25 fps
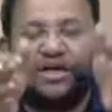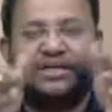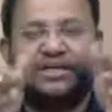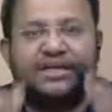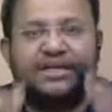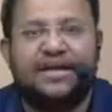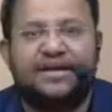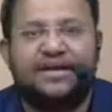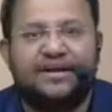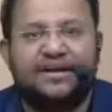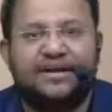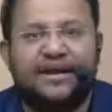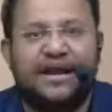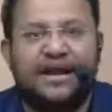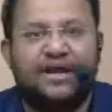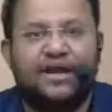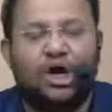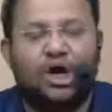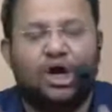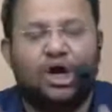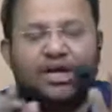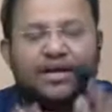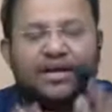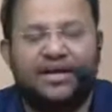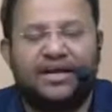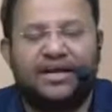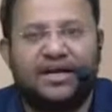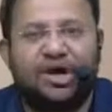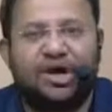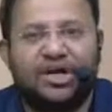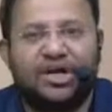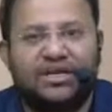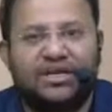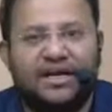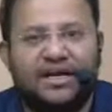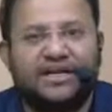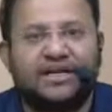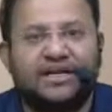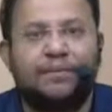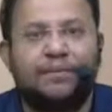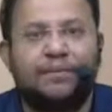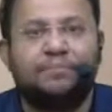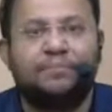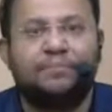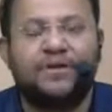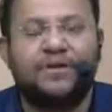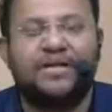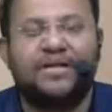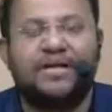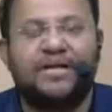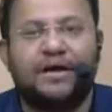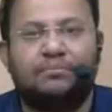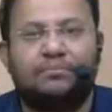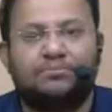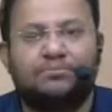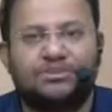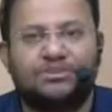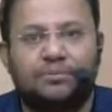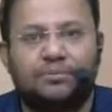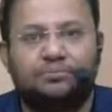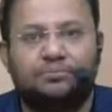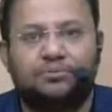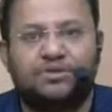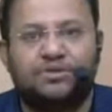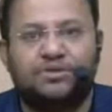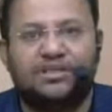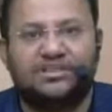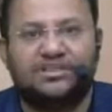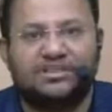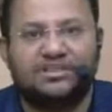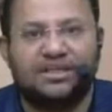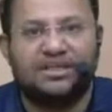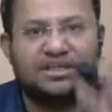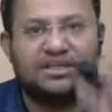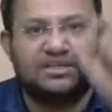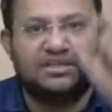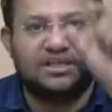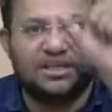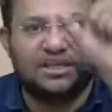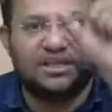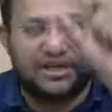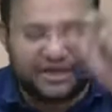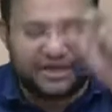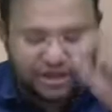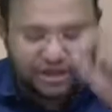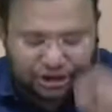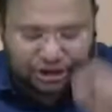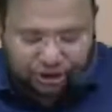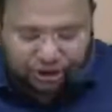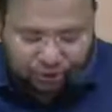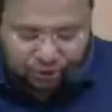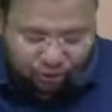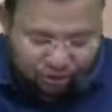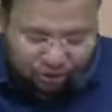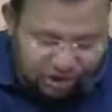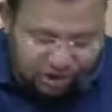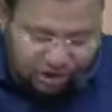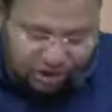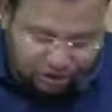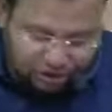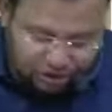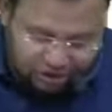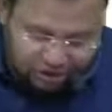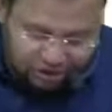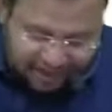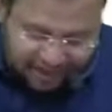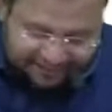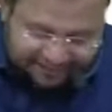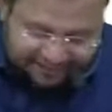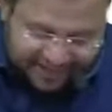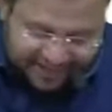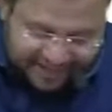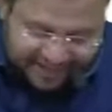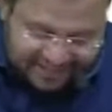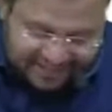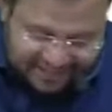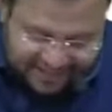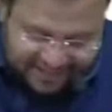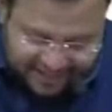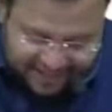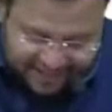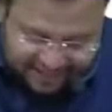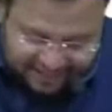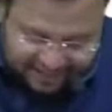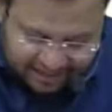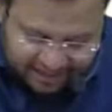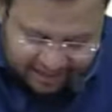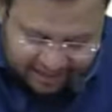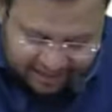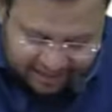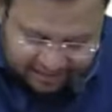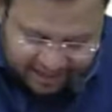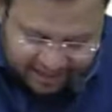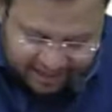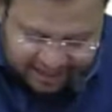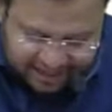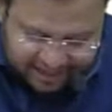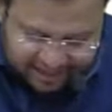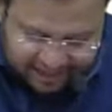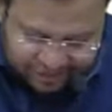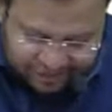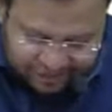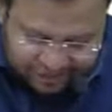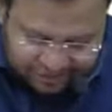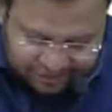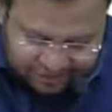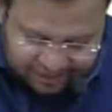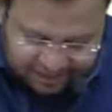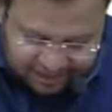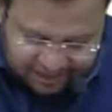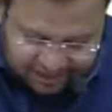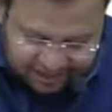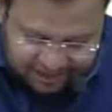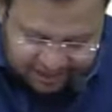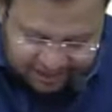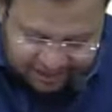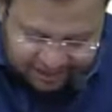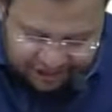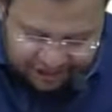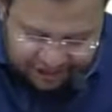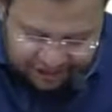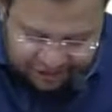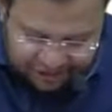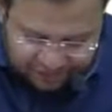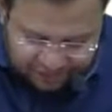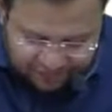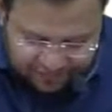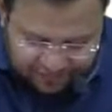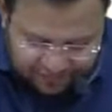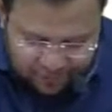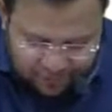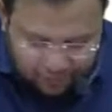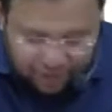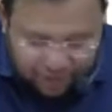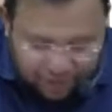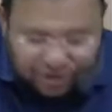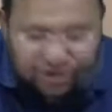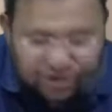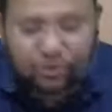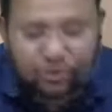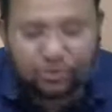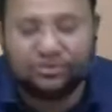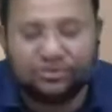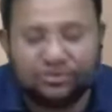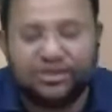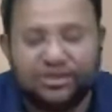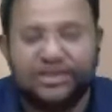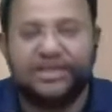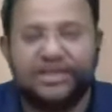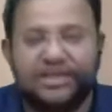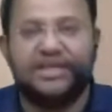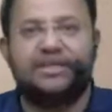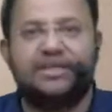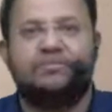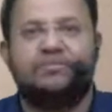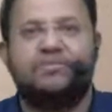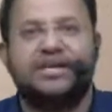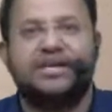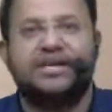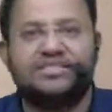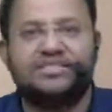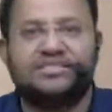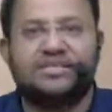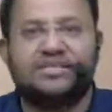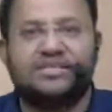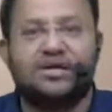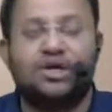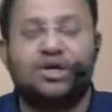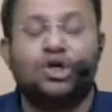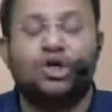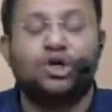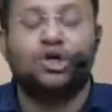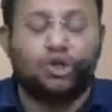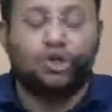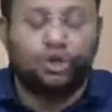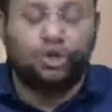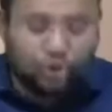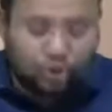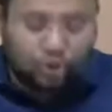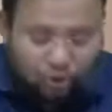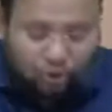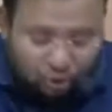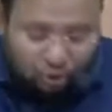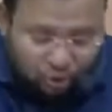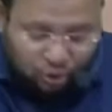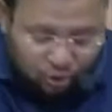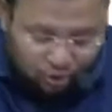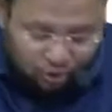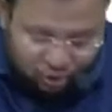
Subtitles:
date, and on a record date, company comes up with the certain ratio. So if I say right issue is in the ratio of 2:3, it means 2